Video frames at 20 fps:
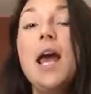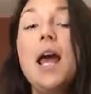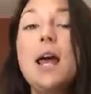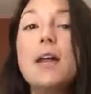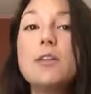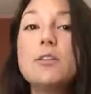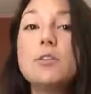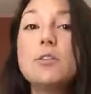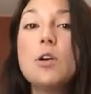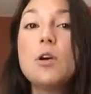
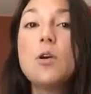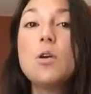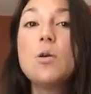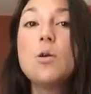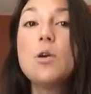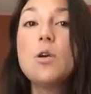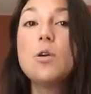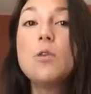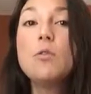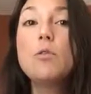And
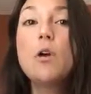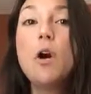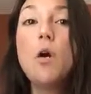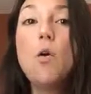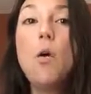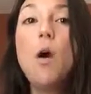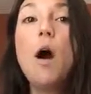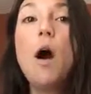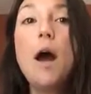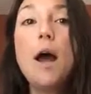so you
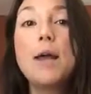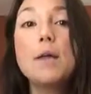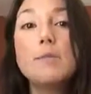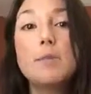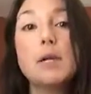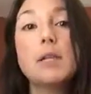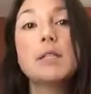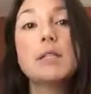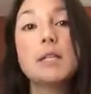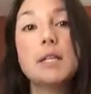go on
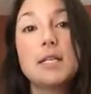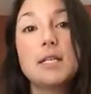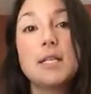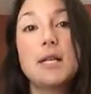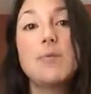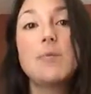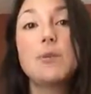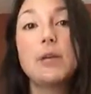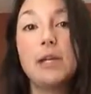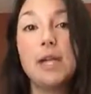building a
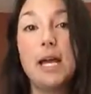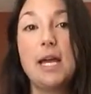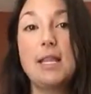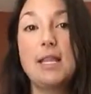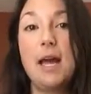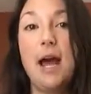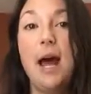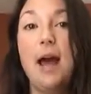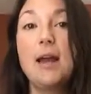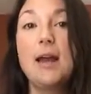summary
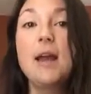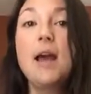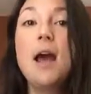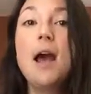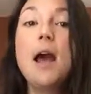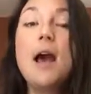like that.